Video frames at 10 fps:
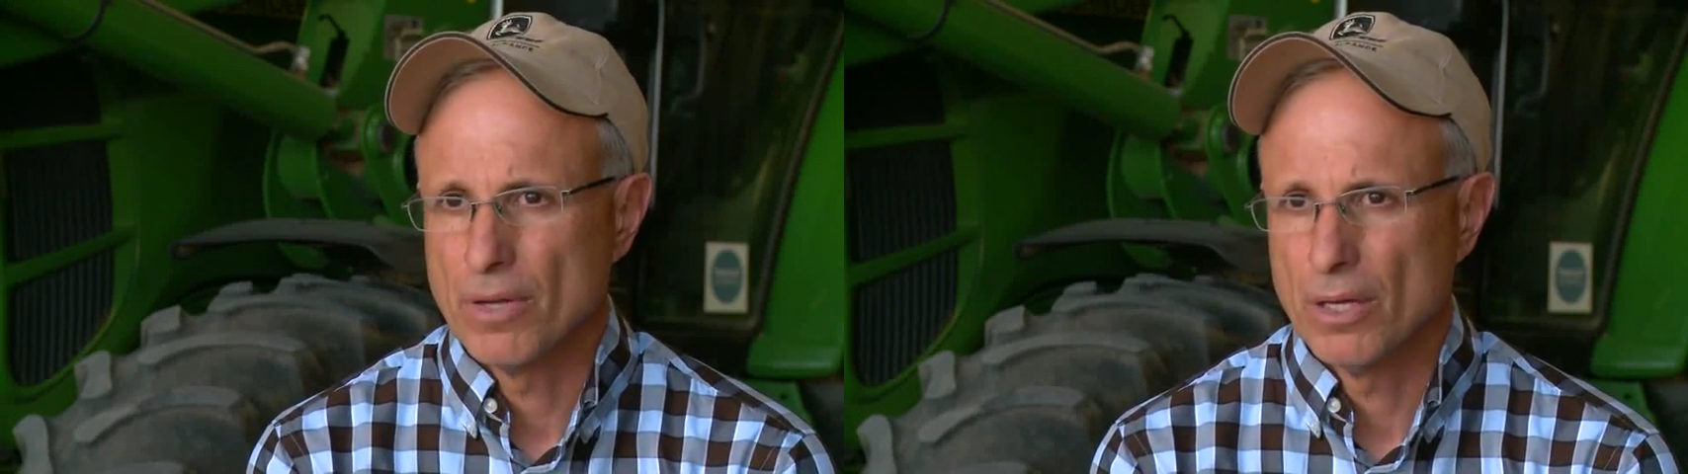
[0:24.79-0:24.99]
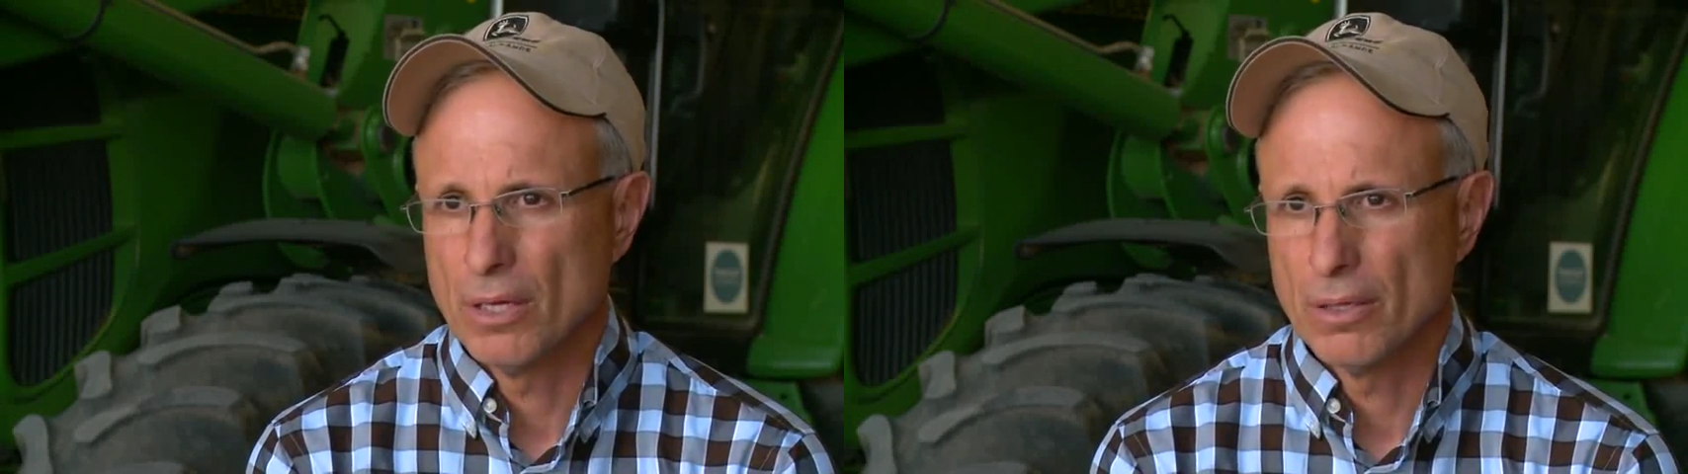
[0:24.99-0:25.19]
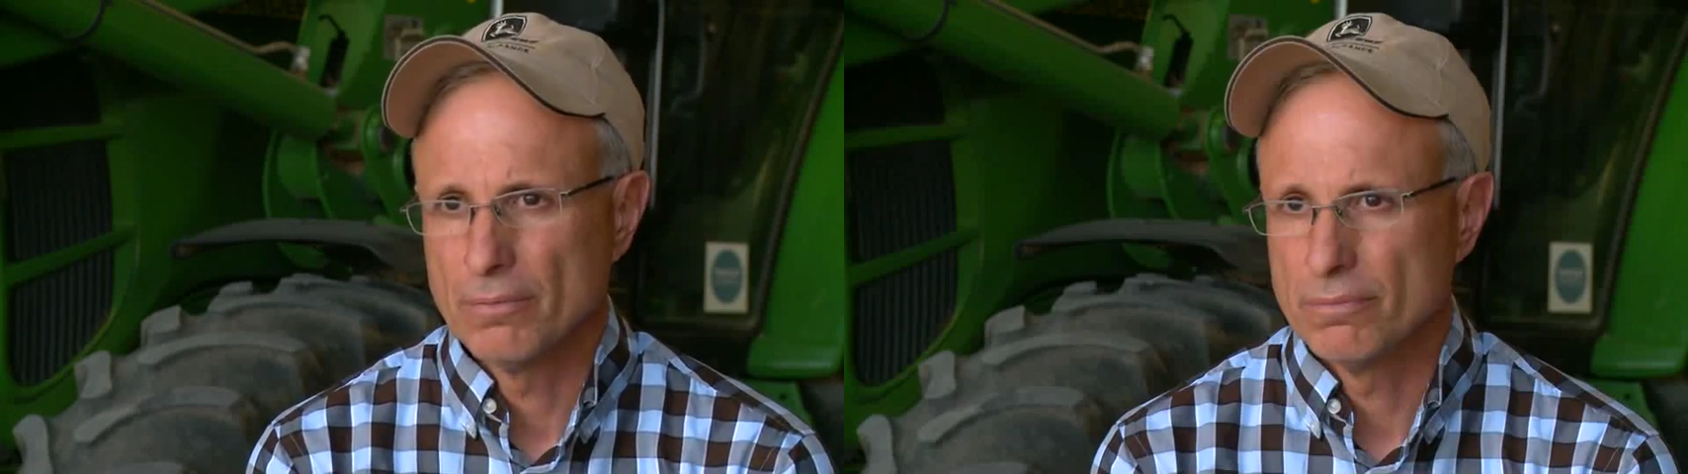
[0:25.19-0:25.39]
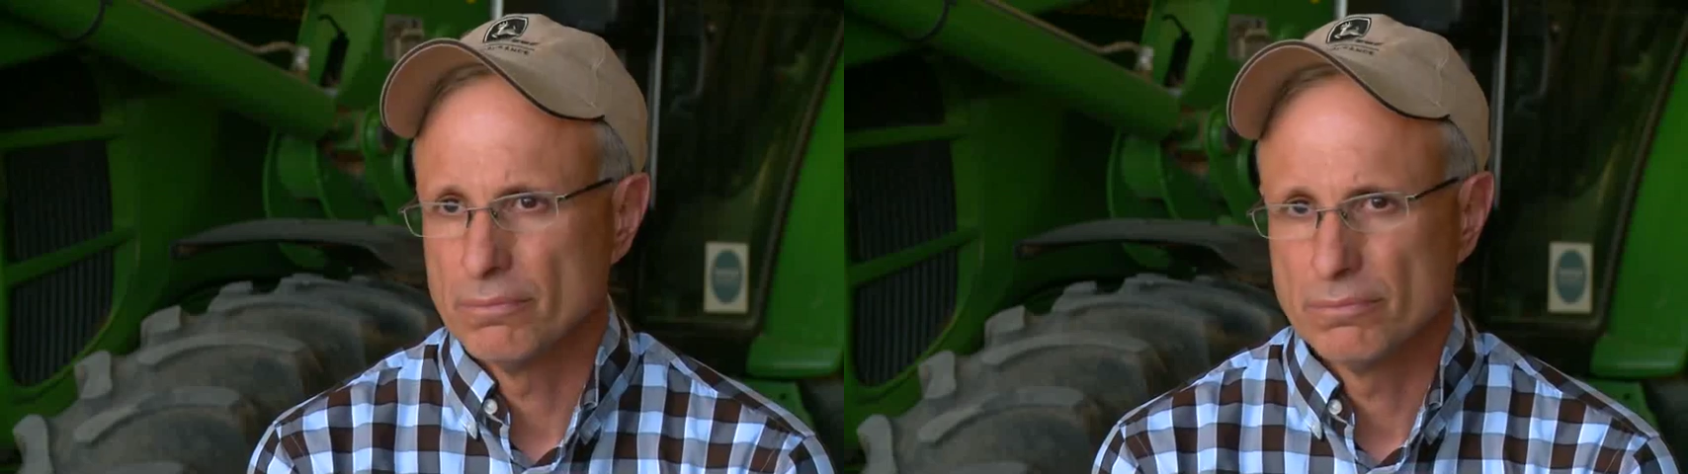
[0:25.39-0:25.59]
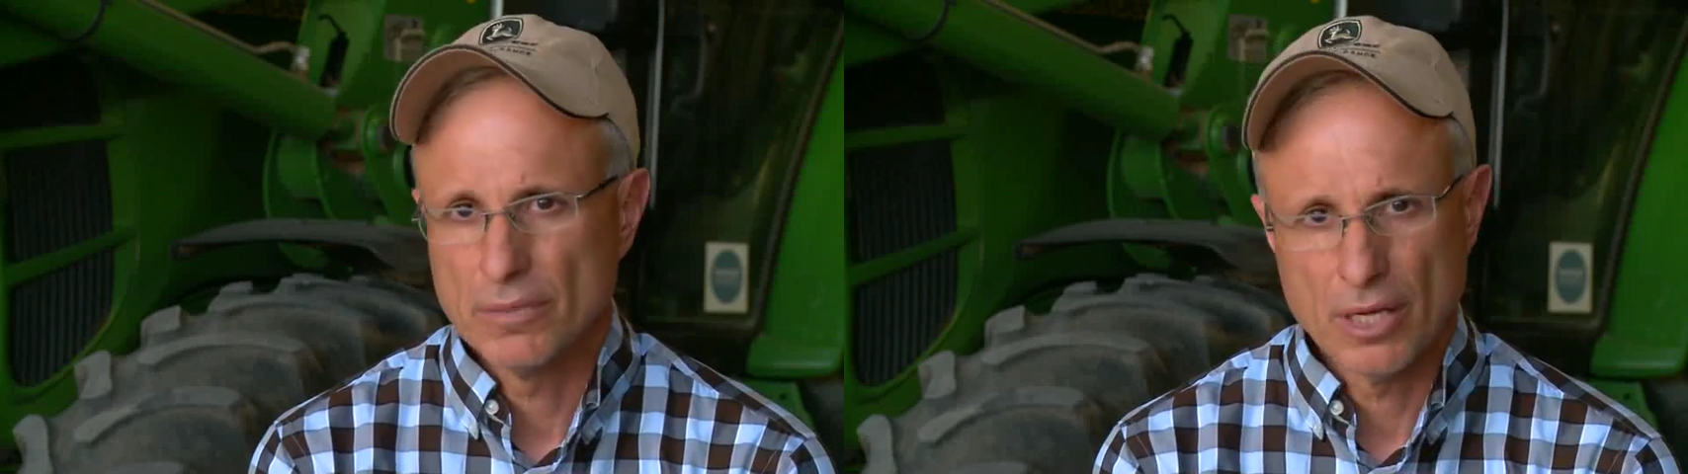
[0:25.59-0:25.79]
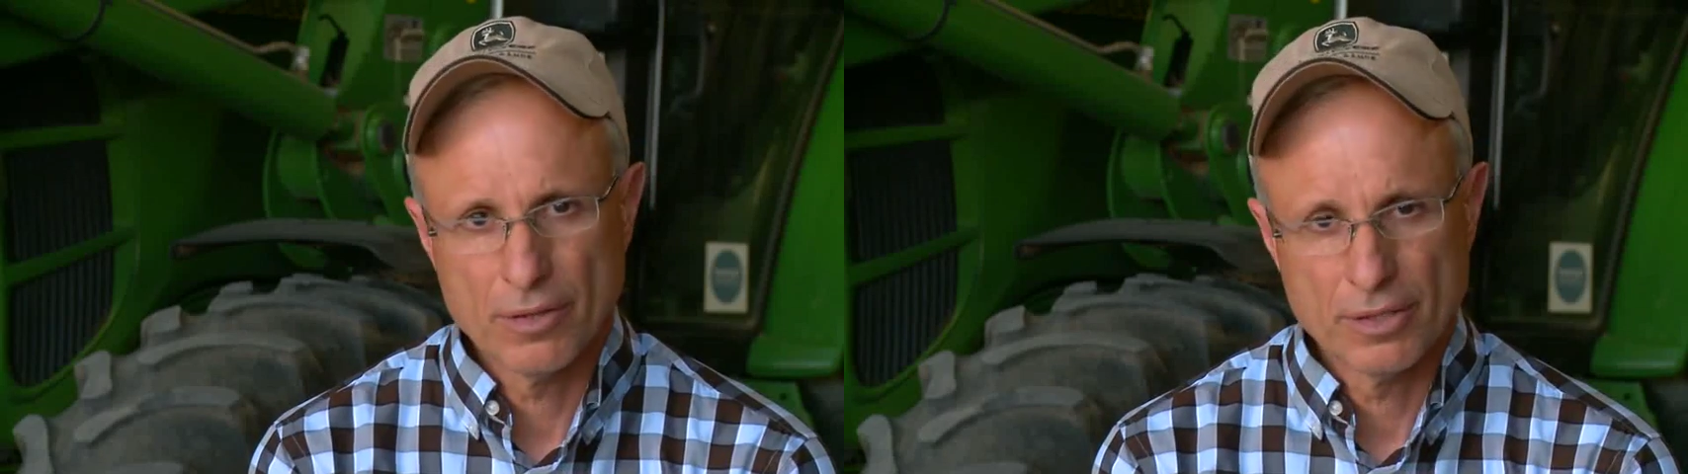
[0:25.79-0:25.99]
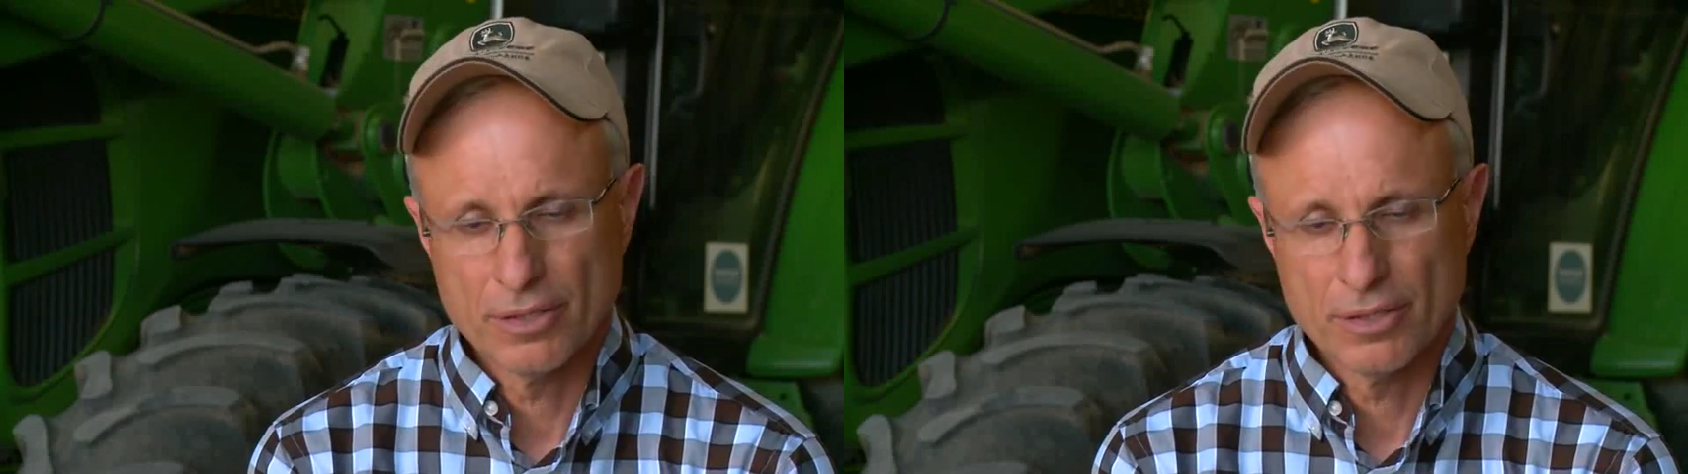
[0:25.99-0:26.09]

how they